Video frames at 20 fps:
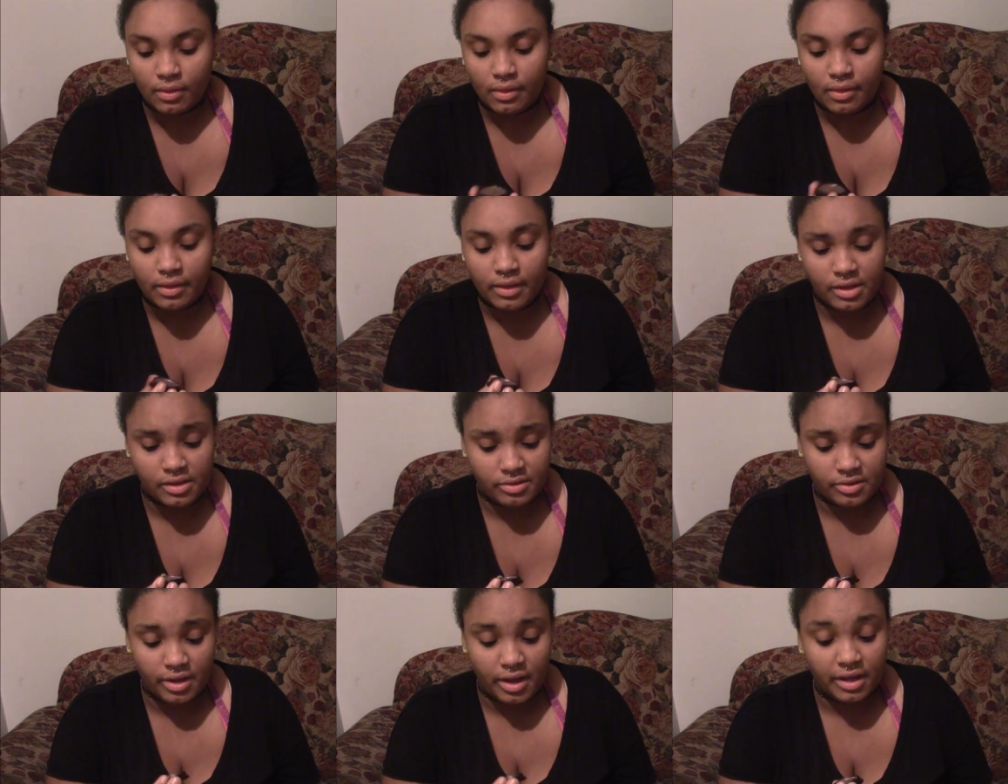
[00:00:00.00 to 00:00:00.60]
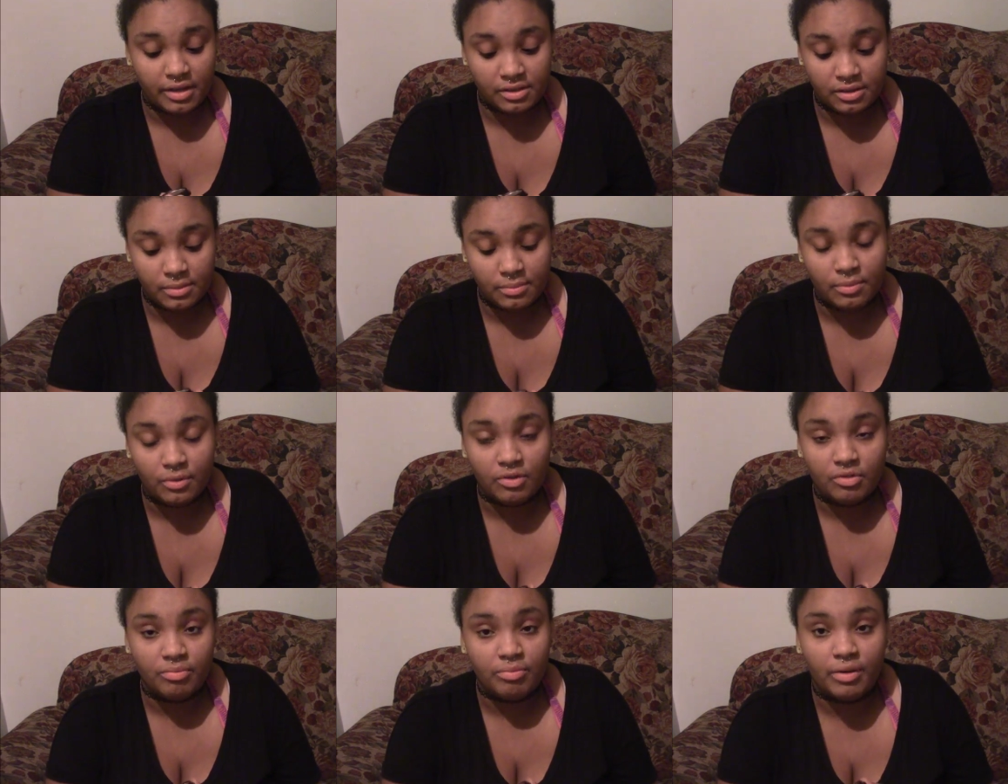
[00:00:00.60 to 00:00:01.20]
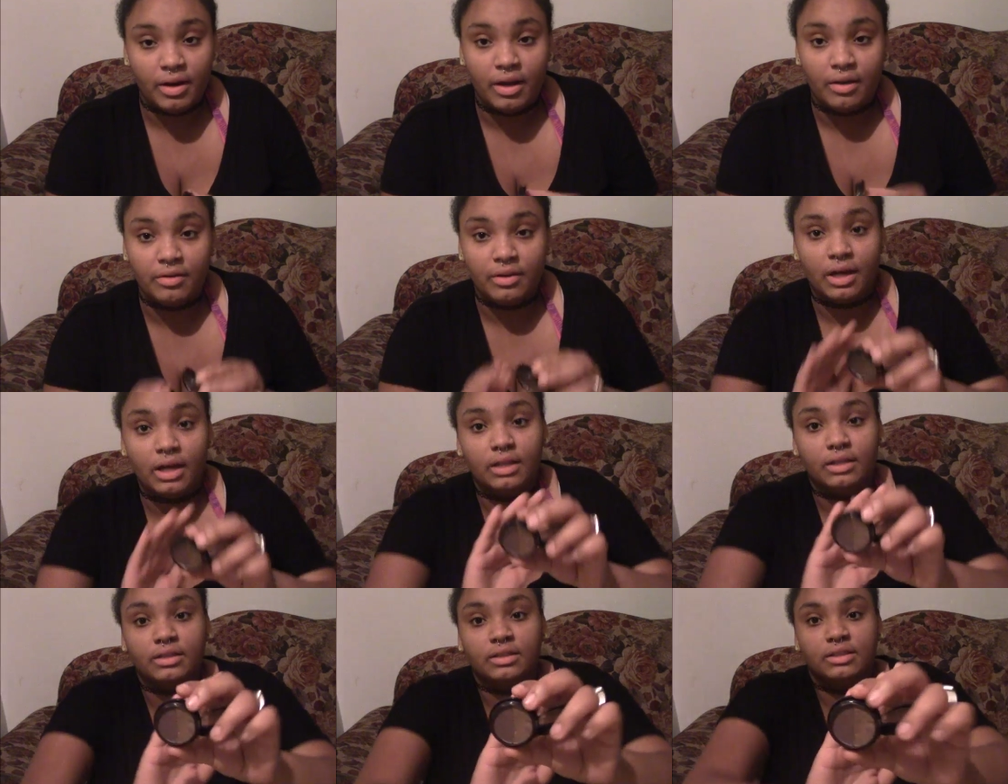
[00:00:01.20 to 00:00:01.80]
These are actually both brown
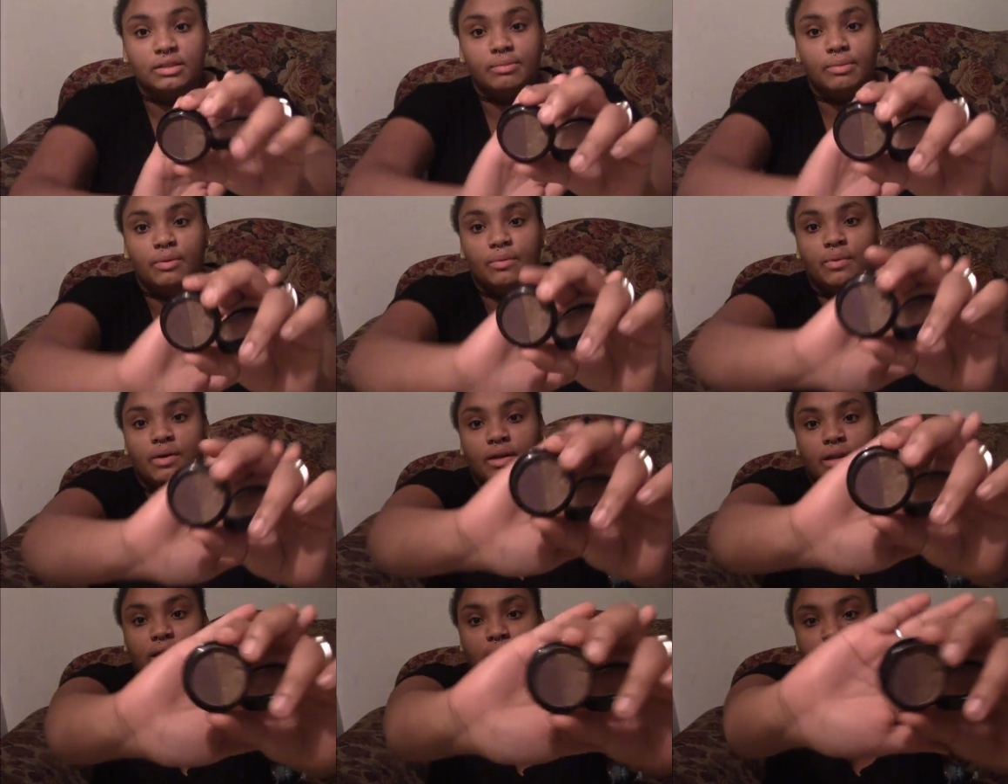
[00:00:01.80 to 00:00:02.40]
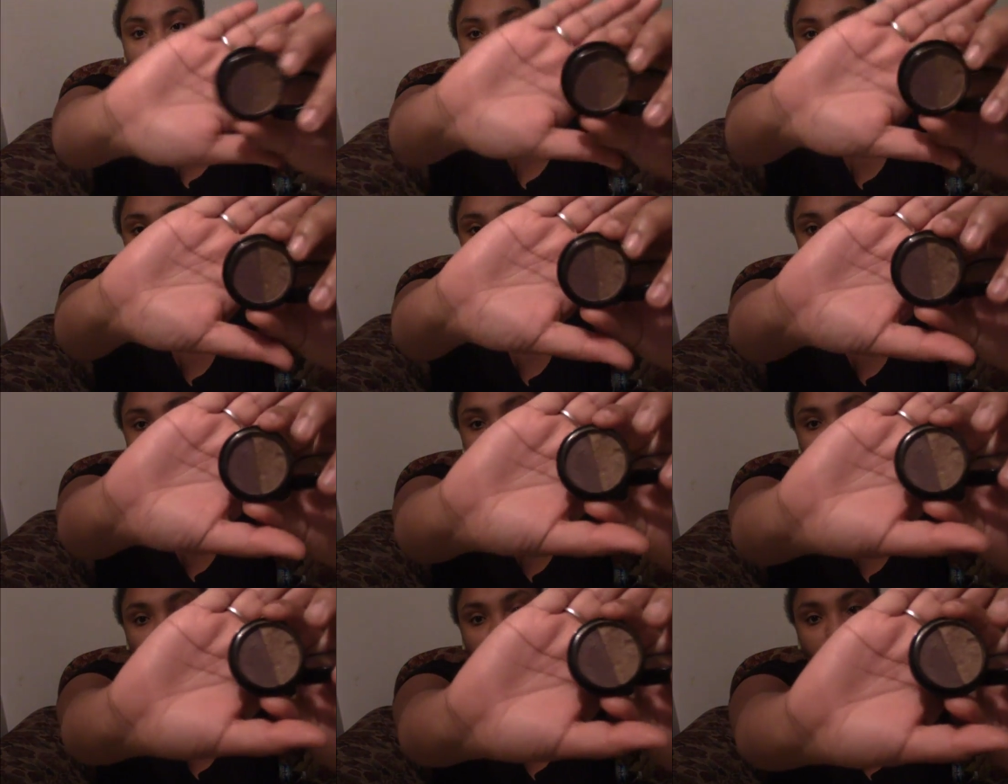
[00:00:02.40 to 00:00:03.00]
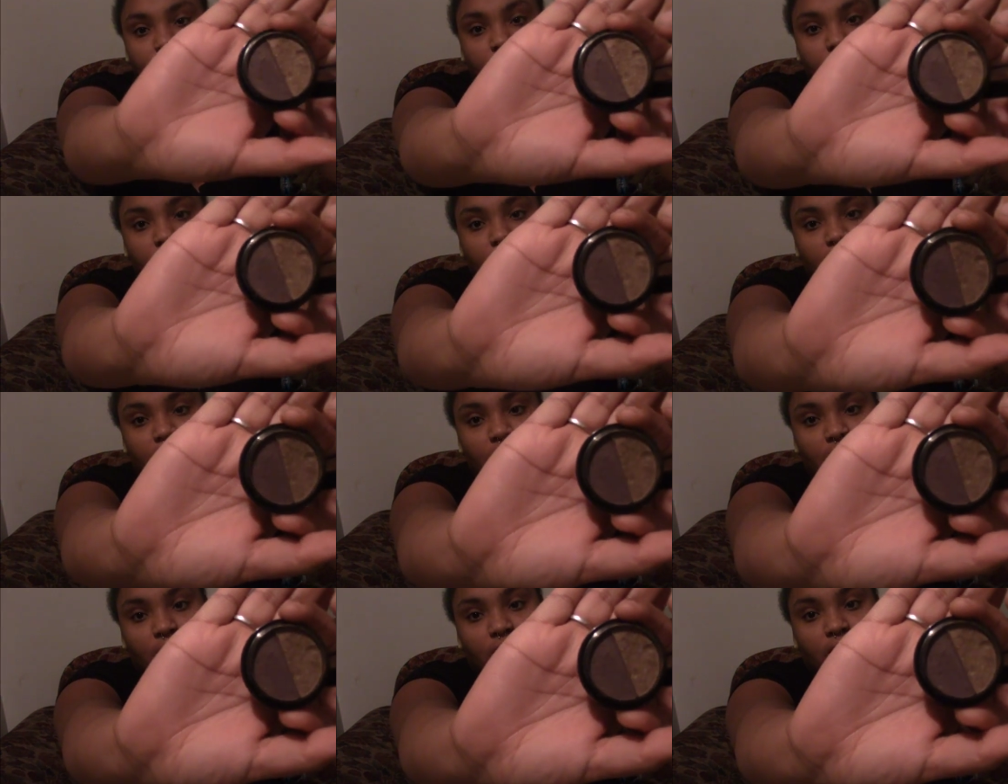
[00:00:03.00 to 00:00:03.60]
colors, but one has a little more shimmer than
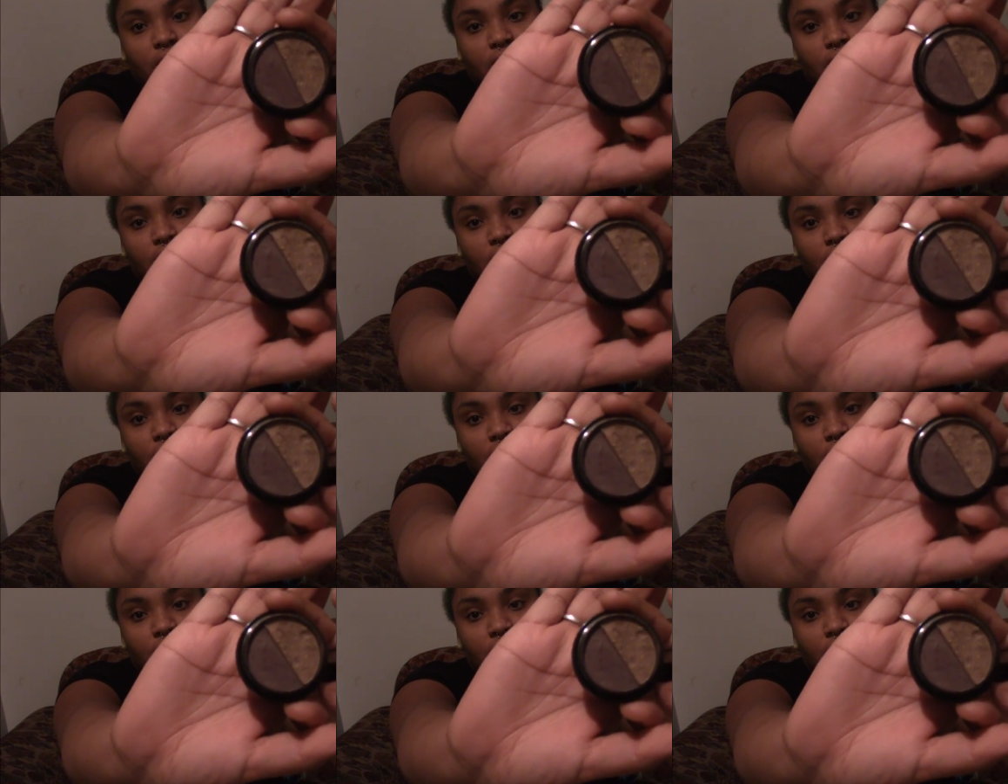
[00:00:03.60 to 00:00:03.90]
the other.